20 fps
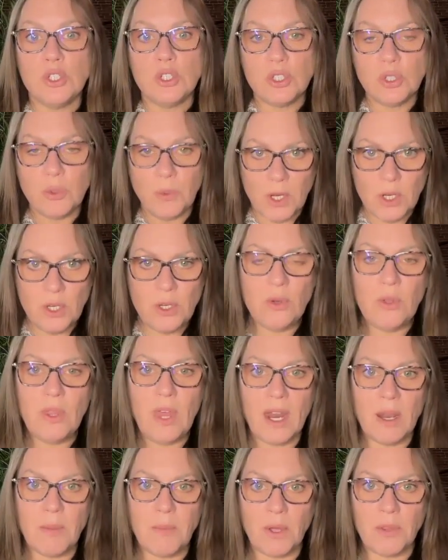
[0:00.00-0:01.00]
So I knew
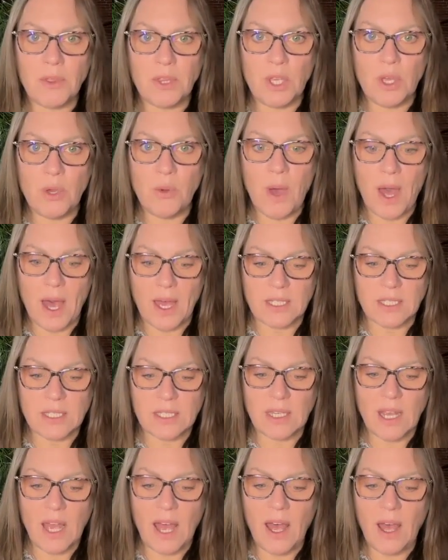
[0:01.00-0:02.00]
that about the
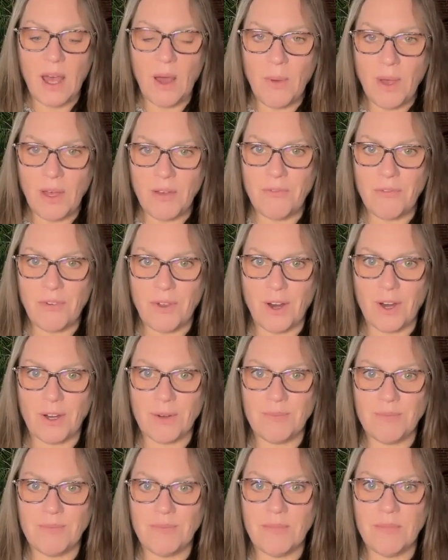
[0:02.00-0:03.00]
US.
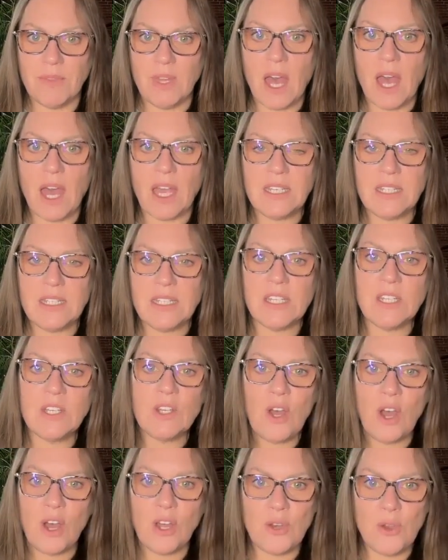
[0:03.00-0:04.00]
However, I did
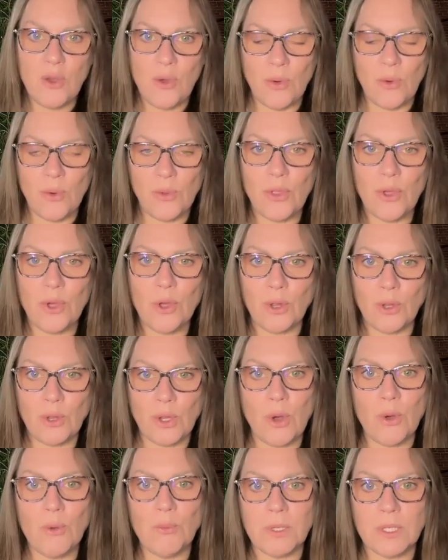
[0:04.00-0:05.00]
not know the
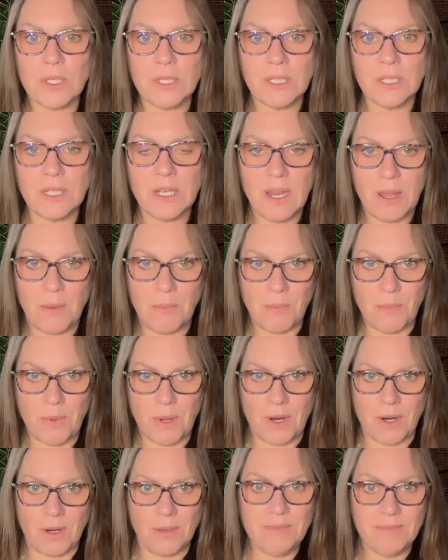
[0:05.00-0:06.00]
global
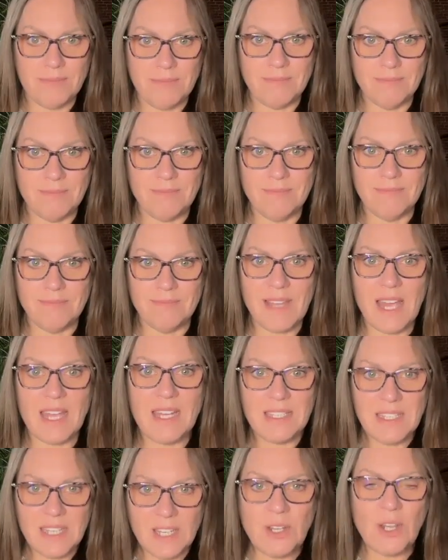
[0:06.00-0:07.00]
number. I
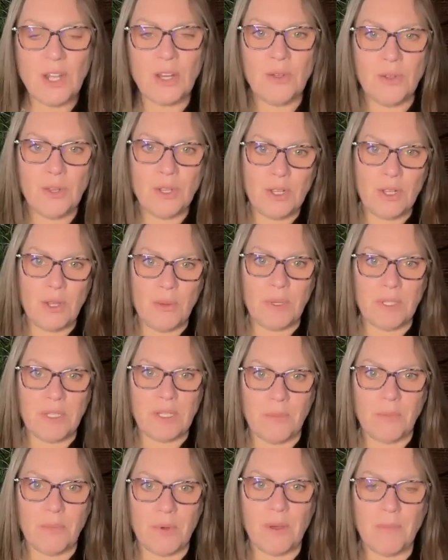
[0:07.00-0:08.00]
did not know the global
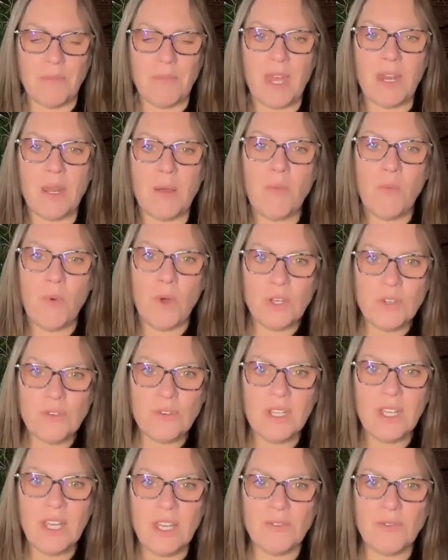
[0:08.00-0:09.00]
number. And I'm
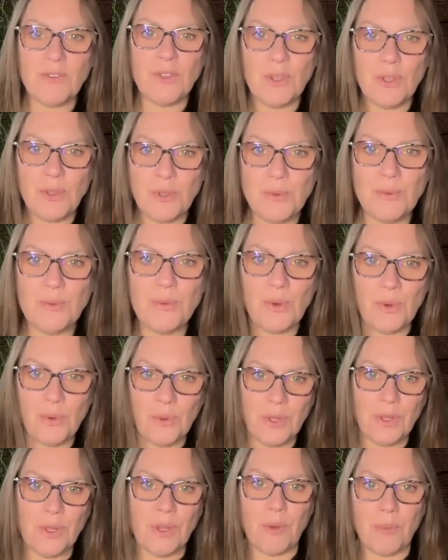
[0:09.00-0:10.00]
wondering if you know
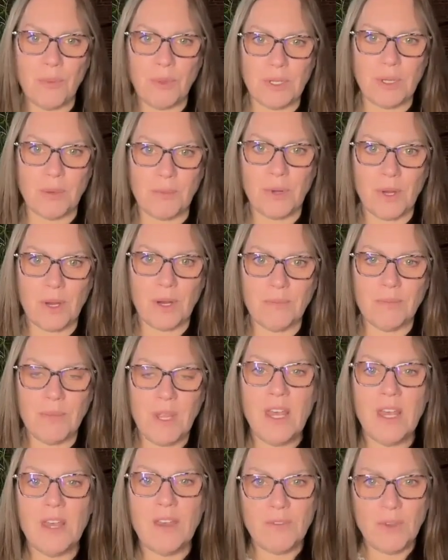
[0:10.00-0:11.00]
the global number.
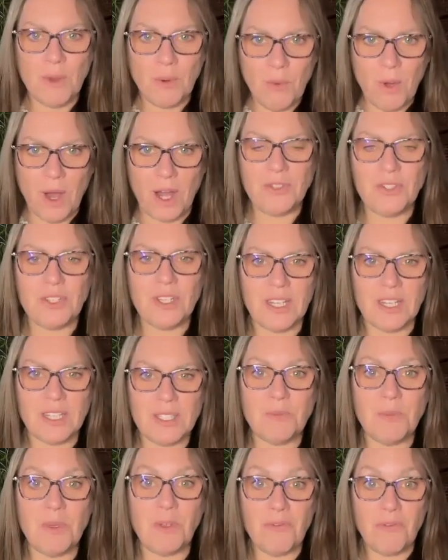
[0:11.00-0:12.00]
If you're watching
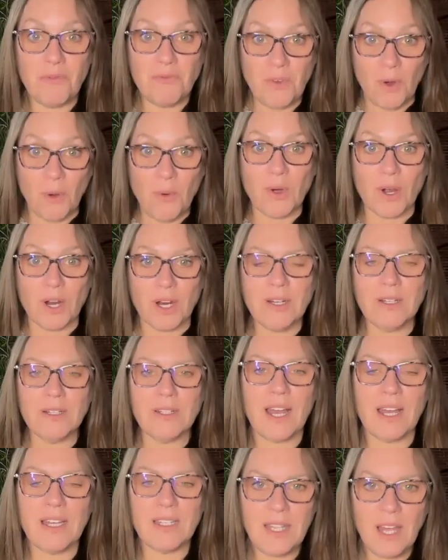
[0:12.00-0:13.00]
this
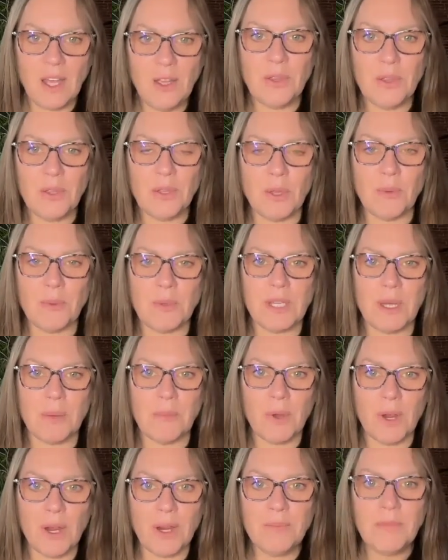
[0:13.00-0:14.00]
before I tell you the global
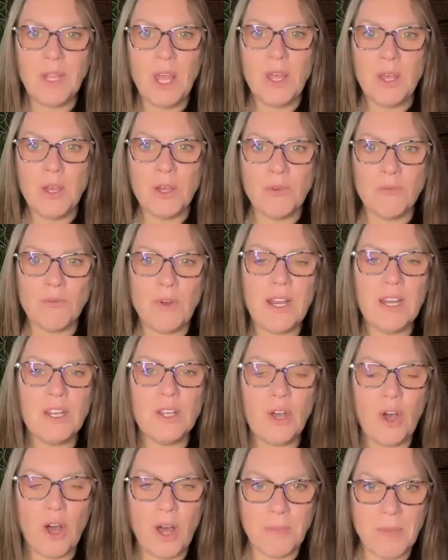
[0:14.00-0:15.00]
number, write in
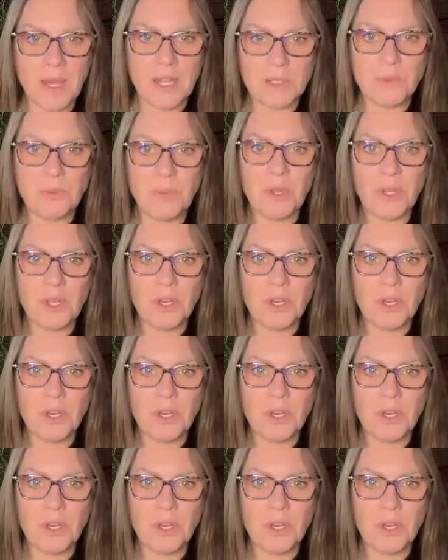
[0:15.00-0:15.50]
the comments, put